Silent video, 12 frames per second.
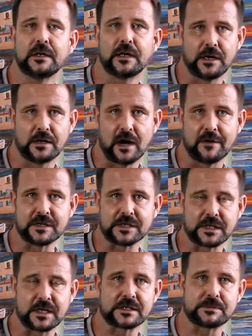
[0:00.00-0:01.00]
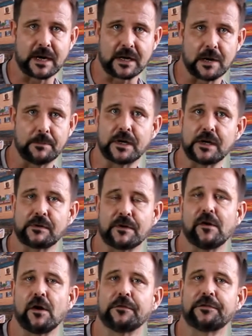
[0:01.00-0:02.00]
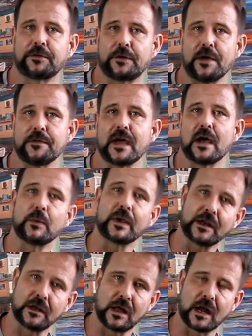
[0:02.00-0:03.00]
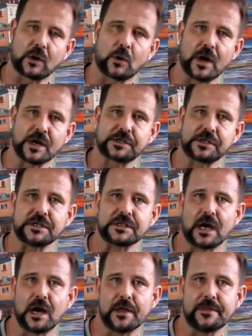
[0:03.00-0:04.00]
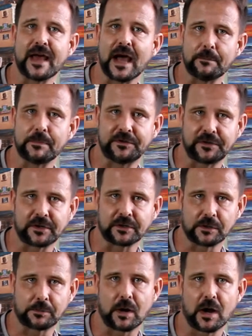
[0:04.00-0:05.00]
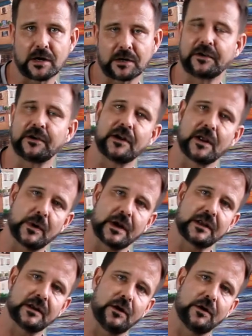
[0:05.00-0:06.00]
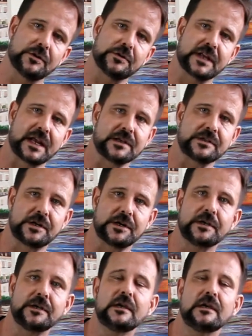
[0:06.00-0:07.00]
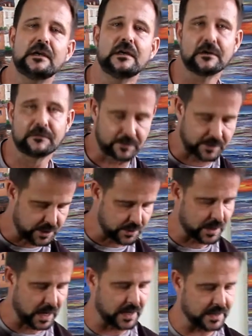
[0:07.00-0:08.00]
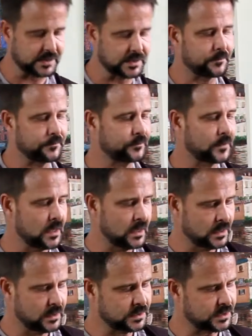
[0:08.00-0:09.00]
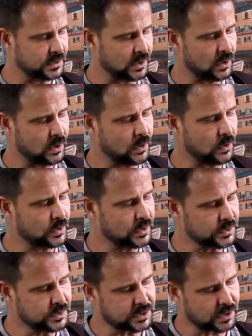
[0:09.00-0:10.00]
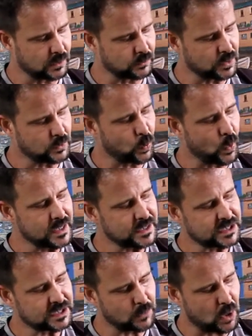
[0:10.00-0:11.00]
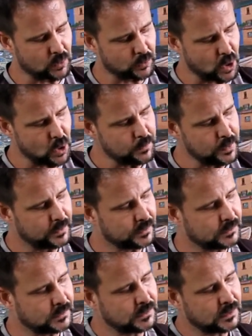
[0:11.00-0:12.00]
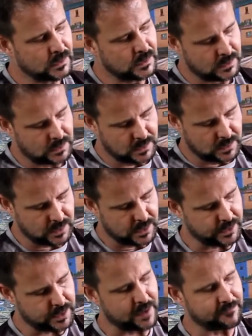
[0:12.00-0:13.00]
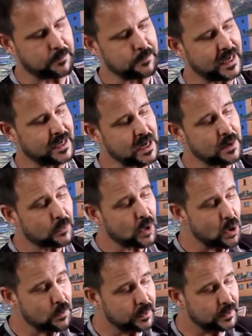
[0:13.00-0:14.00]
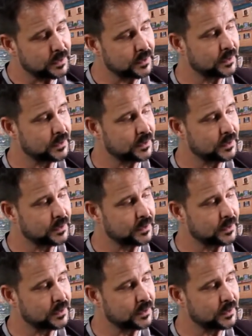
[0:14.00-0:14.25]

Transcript: and obviously as my company revolves around that, we get a lot of questions on that particular product here, and I want to get all those answered for you guys. So you start with one small rope, and you have a medium rope